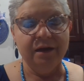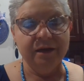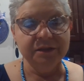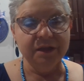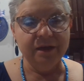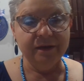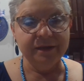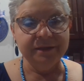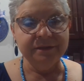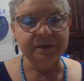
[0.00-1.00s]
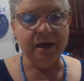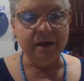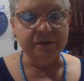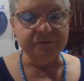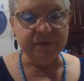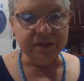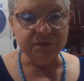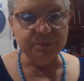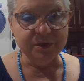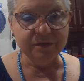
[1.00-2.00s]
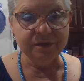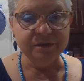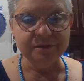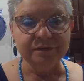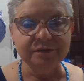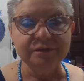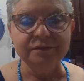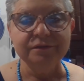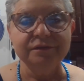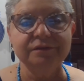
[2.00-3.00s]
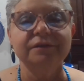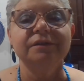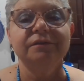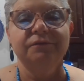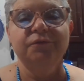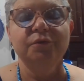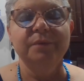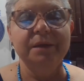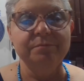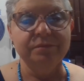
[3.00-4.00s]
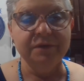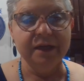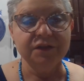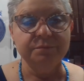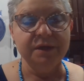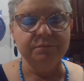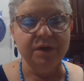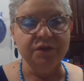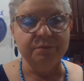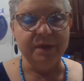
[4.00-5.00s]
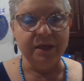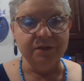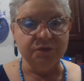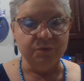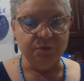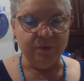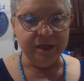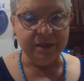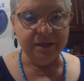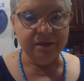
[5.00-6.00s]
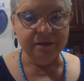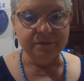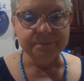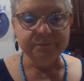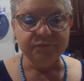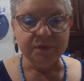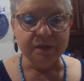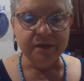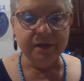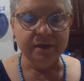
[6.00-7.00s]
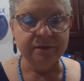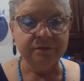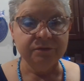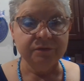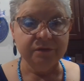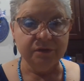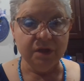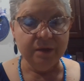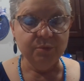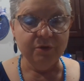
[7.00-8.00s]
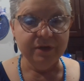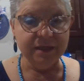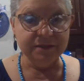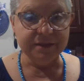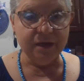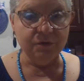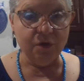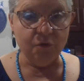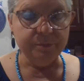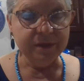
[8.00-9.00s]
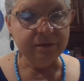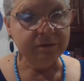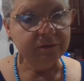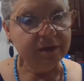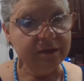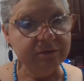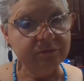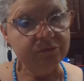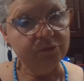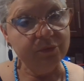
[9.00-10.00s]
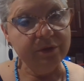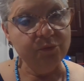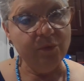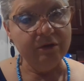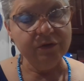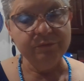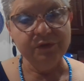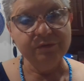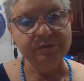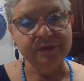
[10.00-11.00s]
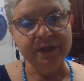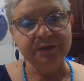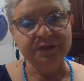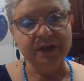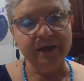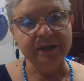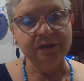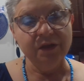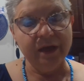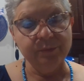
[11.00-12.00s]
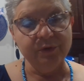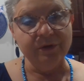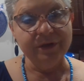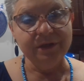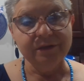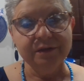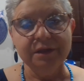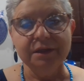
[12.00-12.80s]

online on Facebook for my next mid-month Make It's with Wendy. And the library is now open, and we welcome you inside the library.